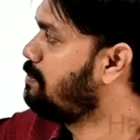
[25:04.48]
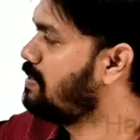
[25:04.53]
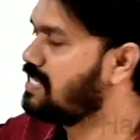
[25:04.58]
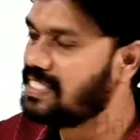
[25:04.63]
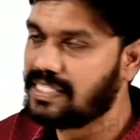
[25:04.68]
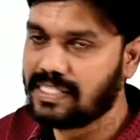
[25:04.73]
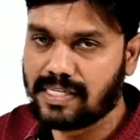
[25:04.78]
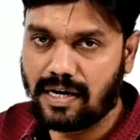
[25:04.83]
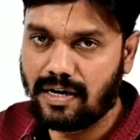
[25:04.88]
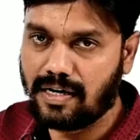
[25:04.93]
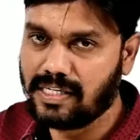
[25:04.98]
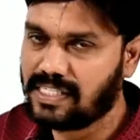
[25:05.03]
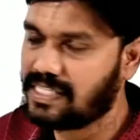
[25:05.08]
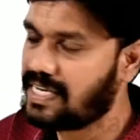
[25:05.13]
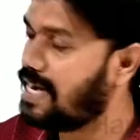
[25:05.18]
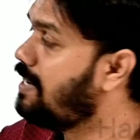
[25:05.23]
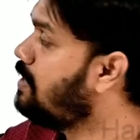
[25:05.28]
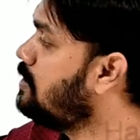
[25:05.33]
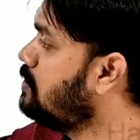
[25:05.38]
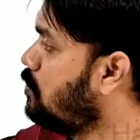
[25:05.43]
business analyst
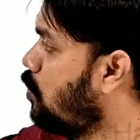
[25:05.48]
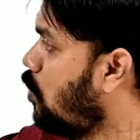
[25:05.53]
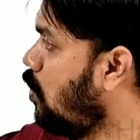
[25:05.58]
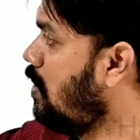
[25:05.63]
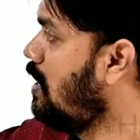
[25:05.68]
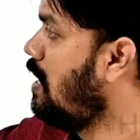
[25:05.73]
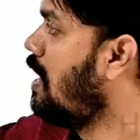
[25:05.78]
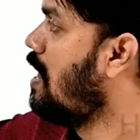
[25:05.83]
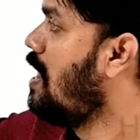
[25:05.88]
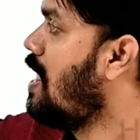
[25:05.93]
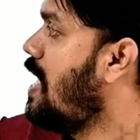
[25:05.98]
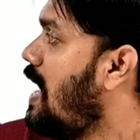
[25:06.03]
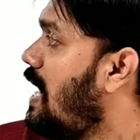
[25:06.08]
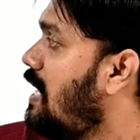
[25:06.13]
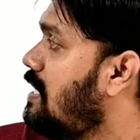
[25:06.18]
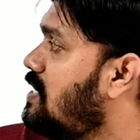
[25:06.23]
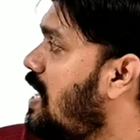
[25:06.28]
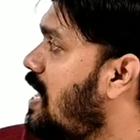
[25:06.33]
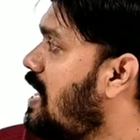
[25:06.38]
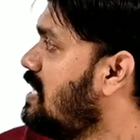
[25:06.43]
and his role,
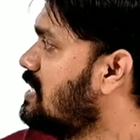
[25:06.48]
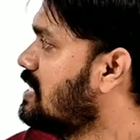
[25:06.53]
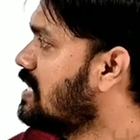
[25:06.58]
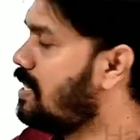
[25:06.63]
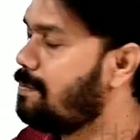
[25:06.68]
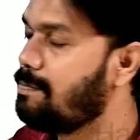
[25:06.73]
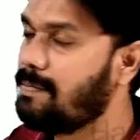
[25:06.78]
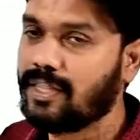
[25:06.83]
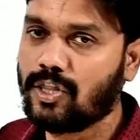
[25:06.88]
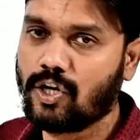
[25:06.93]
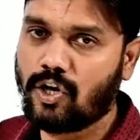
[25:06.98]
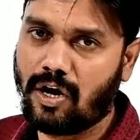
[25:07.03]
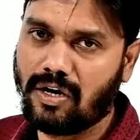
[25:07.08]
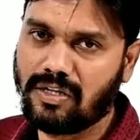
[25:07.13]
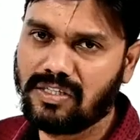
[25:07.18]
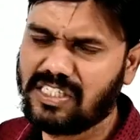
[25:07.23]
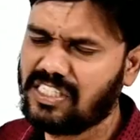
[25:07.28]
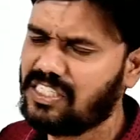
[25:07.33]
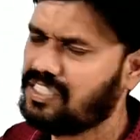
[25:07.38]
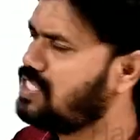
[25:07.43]
Agile Scrum
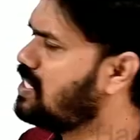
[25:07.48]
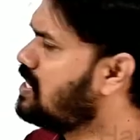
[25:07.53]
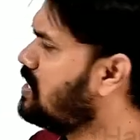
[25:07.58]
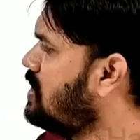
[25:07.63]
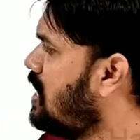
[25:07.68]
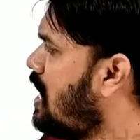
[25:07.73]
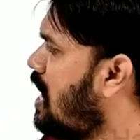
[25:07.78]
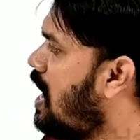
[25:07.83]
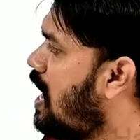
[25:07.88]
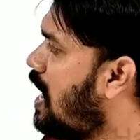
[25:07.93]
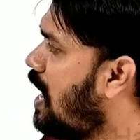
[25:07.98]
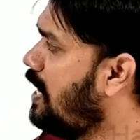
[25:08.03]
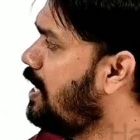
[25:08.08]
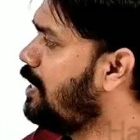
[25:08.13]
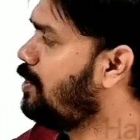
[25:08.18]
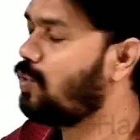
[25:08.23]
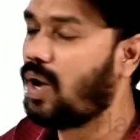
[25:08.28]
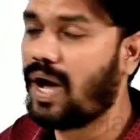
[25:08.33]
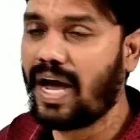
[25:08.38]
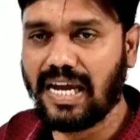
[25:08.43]
methodology, just a high
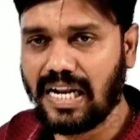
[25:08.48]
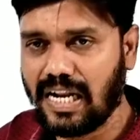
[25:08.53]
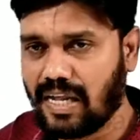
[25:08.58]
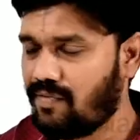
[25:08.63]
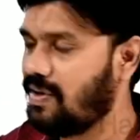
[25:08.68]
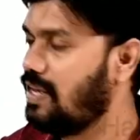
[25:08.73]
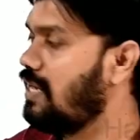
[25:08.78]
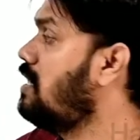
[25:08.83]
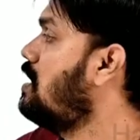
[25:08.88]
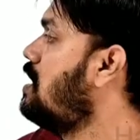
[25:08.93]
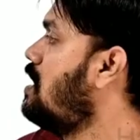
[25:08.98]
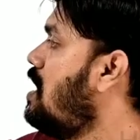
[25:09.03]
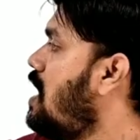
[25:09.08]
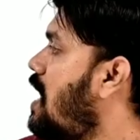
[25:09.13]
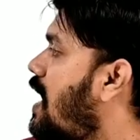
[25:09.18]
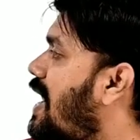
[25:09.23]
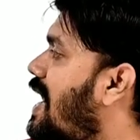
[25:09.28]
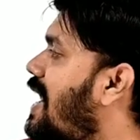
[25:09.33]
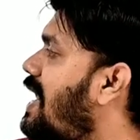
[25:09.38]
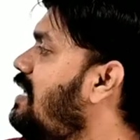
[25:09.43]
to high level,
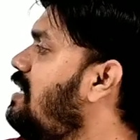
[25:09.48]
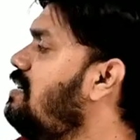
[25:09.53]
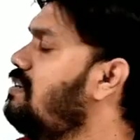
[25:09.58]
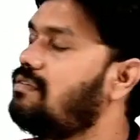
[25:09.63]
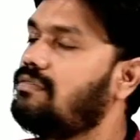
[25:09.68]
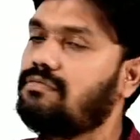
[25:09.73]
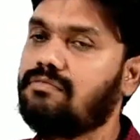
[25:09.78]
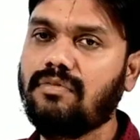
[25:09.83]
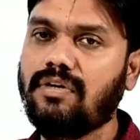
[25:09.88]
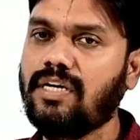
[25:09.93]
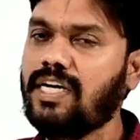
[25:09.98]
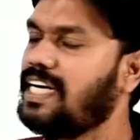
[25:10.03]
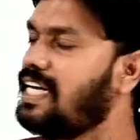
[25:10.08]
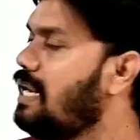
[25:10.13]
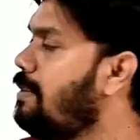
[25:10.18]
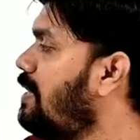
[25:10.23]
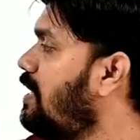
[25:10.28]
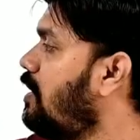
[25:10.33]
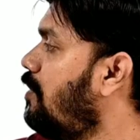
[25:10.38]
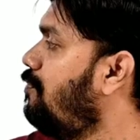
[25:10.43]
and
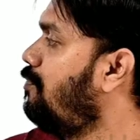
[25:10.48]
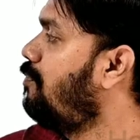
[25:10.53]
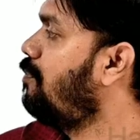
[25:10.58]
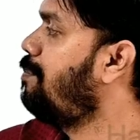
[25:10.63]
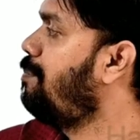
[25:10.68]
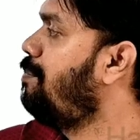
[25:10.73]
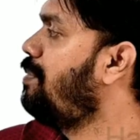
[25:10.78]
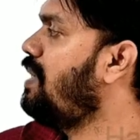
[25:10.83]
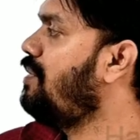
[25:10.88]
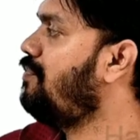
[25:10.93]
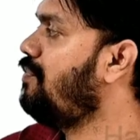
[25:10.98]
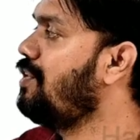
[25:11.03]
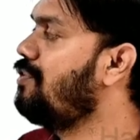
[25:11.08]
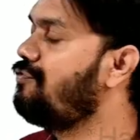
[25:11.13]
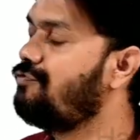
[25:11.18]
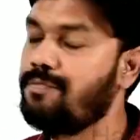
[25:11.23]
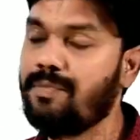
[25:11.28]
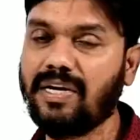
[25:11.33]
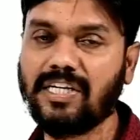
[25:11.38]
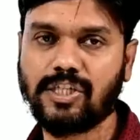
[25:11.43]
little bit of brief
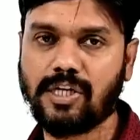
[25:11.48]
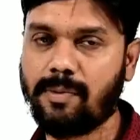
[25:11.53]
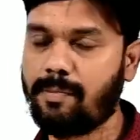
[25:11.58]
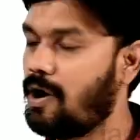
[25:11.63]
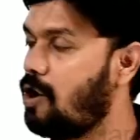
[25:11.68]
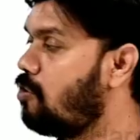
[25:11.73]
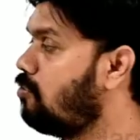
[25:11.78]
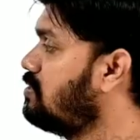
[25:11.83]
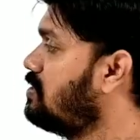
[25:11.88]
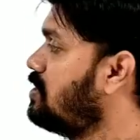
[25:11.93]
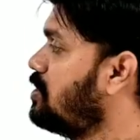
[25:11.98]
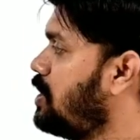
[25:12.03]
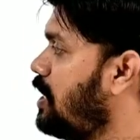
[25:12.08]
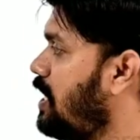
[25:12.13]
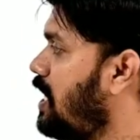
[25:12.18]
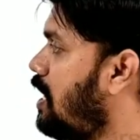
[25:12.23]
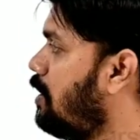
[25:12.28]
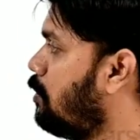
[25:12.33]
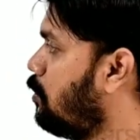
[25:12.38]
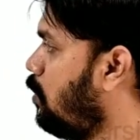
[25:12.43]
information about
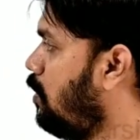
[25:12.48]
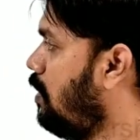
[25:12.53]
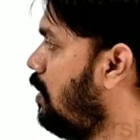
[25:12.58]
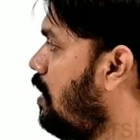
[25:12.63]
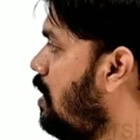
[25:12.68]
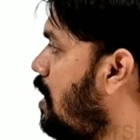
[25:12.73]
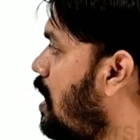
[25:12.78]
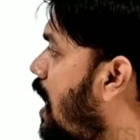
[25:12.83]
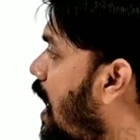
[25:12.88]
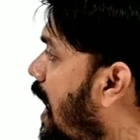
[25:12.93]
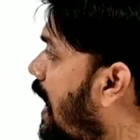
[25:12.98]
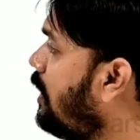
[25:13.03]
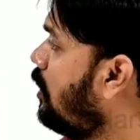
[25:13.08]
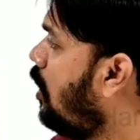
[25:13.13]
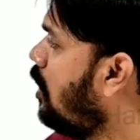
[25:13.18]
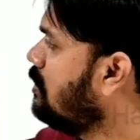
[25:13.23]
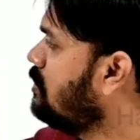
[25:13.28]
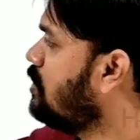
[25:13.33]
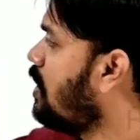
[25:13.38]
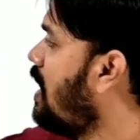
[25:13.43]
Jira tool. And
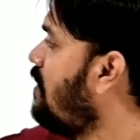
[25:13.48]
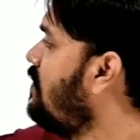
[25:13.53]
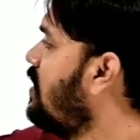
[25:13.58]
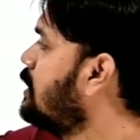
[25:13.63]
also I have